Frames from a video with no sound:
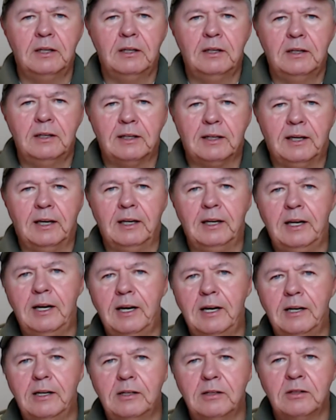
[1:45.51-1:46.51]
get
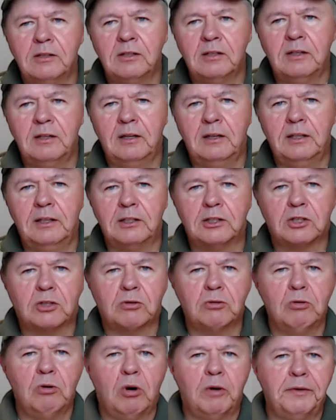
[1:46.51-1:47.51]
in and then
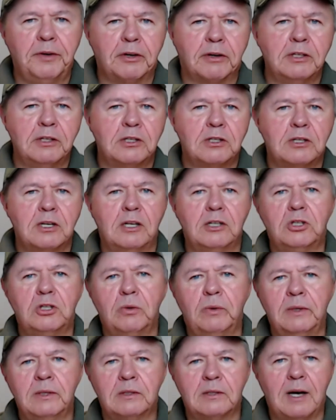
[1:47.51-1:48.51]
screw over their
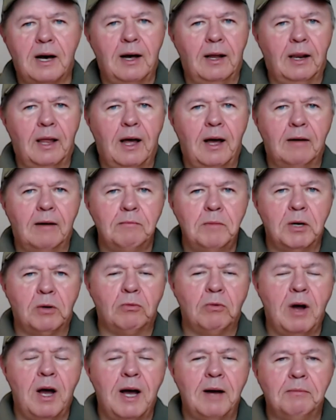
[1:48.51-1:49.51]
constituents, a la Mitt
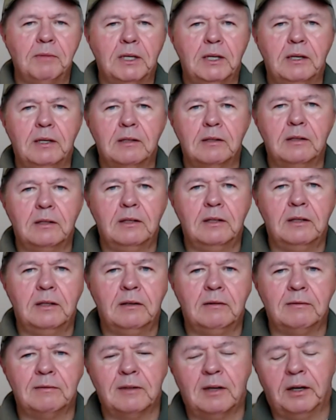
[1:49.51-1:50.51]
Romney
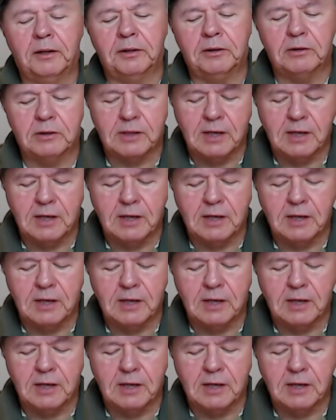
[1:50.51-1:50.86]
and others.